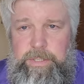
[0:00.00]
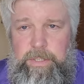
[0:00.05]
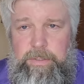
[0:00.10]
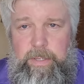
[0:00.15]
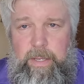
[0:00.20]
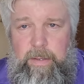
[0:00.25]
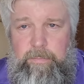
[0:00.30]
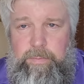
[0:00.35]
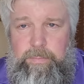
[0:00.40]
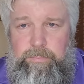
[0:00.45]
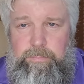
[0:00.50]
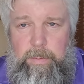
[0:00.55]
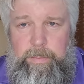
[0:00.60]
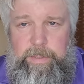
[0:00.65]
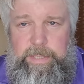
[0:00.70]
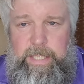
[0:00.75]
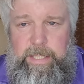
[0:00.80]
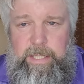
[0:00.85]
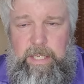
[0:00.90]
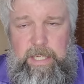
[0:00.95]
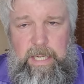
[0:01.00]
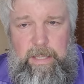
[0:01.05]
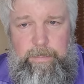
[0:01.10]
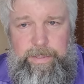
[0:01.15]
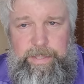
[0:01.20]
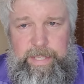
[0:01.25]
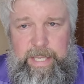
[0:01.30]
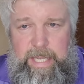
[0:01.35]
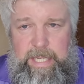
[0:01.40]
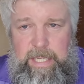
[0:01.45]
You'll have to probably take a
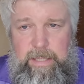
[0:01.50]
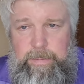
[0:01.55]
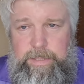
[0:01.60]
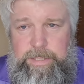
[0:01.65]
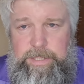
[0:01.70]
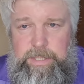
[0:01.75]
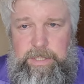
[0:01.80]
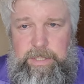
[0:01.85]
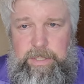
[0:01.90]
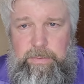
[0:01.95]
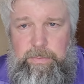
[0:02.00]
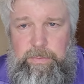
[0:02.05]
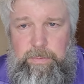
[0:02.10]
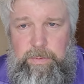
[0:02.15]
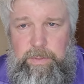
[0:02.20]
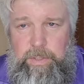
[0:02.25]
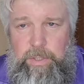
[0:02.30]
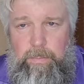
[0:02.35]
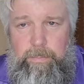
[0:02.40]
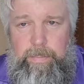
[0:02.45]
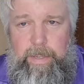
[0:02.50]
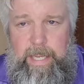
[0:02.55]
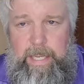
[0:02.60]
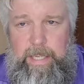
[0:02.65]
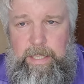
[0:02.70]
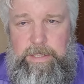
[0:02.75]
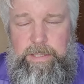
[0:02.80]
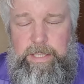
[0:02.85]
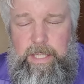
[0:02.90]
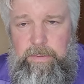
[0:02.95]
couple documents to your
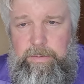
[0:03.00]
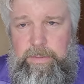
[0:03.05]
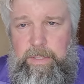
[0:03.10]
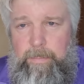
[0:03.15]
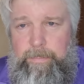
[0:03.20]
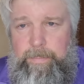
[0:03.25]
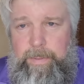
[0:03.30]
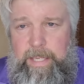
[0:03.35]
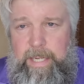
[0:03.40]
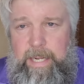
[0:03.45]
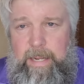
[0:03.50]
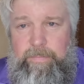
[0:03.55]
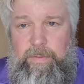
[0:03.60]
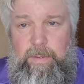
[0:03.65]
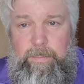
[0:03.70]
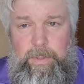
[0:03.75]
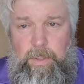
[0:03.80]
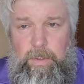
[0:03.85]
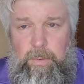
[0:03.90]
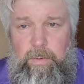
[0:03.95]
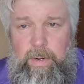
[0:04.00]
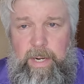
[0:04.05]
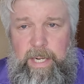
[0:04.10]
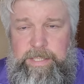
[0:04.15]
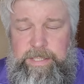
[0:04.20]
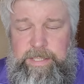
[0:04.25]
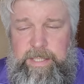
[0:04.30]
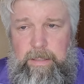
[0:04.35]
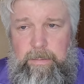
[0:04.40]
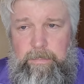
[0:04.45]
bank, title company, have them
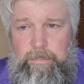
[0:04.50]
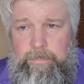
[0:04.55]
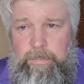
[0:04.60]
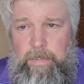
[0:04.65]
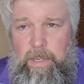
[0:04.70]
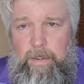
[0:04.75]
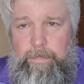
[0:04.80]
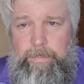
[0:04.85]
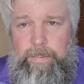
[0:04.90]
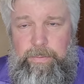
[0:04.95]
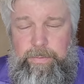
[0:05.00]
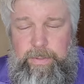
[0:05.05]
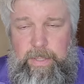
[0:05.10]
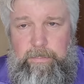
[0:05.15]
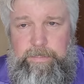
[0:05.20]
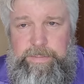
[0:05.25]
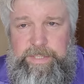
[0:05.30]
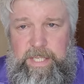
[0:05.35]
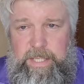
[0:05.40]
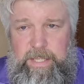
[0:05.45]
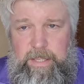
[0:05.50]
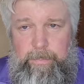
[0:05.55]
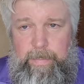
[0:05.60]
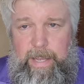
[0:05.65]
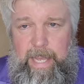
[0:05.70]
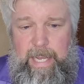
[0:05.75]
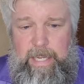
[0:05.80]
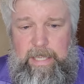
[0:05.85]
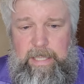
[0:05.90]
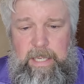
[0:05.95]
notarize them, upload them, send them
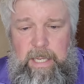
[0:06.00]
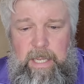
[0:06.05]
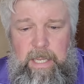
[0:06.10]
back.